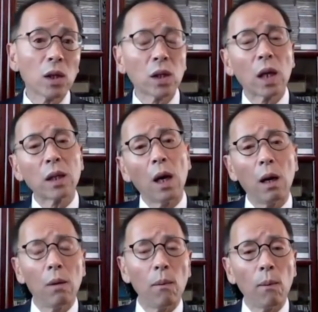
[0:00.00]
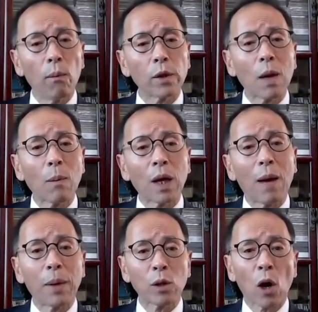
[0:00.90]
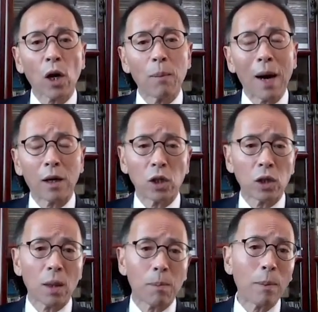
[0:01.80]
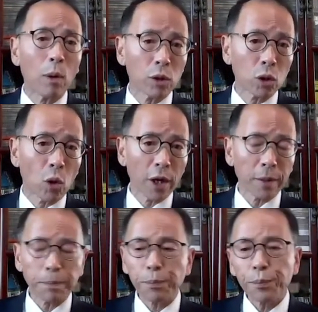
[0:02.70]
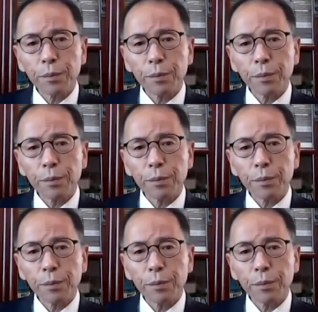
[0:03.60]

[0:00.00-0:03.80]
The other is that something I've been talking about is the bubble story.